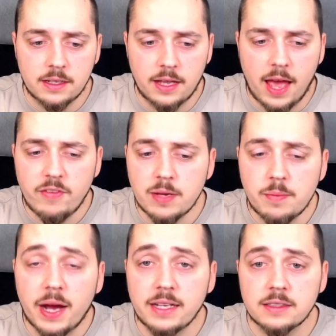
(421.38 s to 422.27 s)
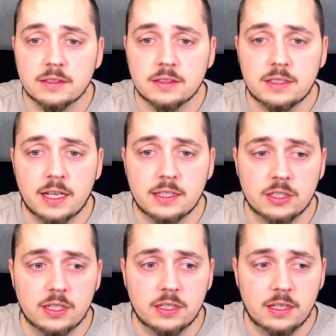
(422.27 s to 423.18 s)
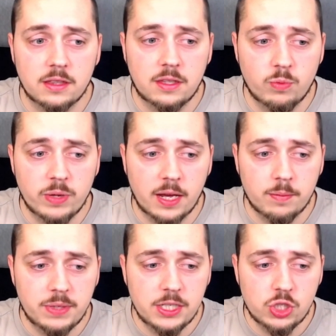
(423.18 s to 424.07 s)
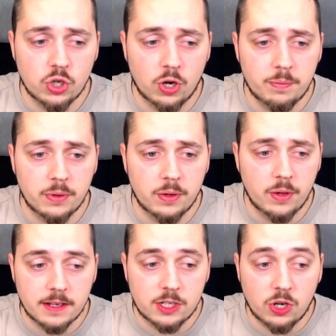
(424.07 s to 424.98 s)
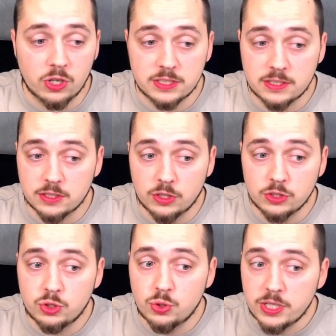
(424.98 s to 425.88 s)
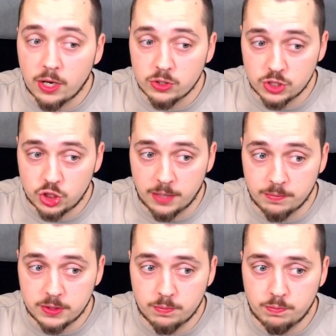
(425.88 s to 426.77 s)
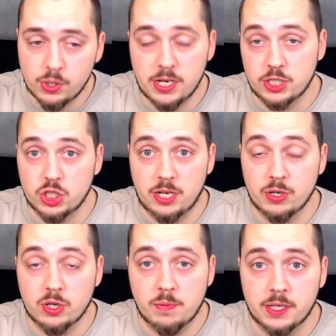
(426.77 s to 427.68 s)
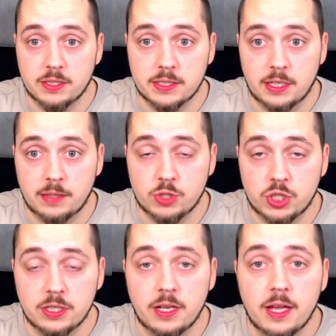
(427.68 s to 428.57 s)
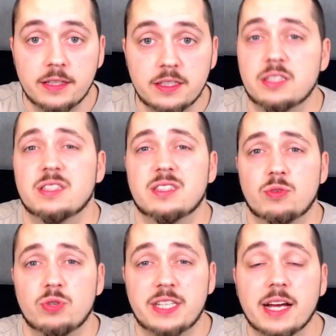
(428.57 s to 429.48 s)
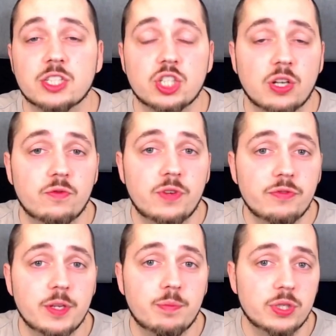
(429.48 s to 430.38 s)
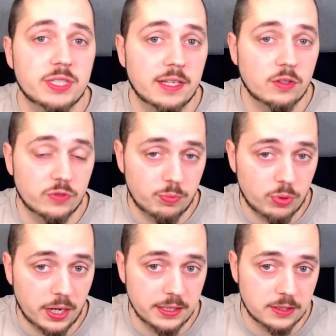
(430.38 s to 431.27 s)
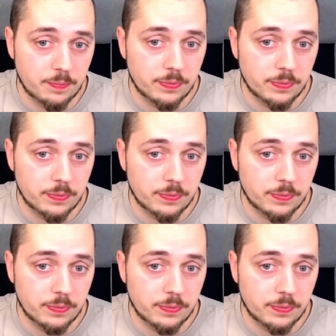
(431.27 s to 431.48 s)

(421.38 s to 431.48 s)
having in mind that the VIP shop costs 2000 gems per legendary commander sculpture, this is a reduction of 50% of the price.